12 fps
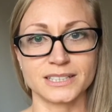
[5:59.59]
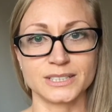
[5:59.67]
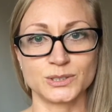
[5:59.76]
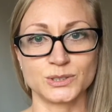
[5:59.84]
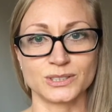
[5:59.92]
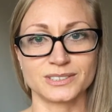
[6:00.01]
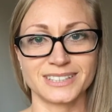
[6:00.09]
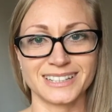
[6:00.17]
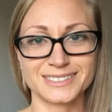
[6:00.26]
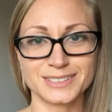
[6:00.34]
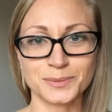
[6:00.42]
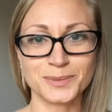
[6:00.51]
It's just
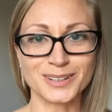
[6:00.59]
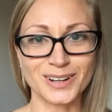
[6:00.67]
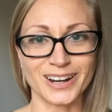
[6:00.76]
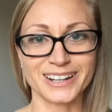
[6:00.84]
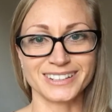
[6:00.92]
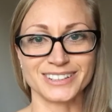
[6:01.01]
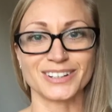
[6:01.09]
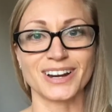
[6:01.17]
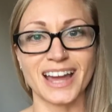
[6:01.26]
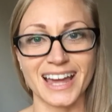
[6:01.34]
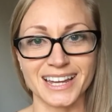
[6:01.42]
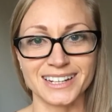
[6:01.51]
that someone got in your
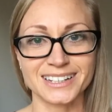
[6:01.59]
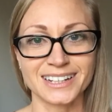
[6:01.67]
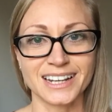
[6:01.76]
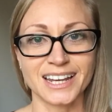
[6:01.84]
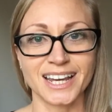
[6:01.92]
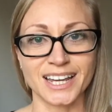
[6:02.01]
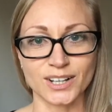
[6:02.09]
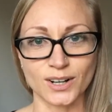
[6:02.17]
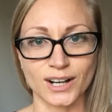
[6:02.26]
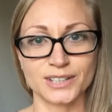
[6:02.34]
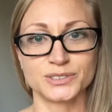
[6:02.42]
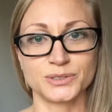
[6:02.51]
head and
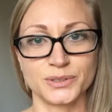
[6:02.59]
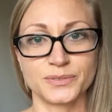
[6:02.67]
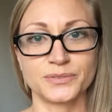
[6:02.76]
caused you to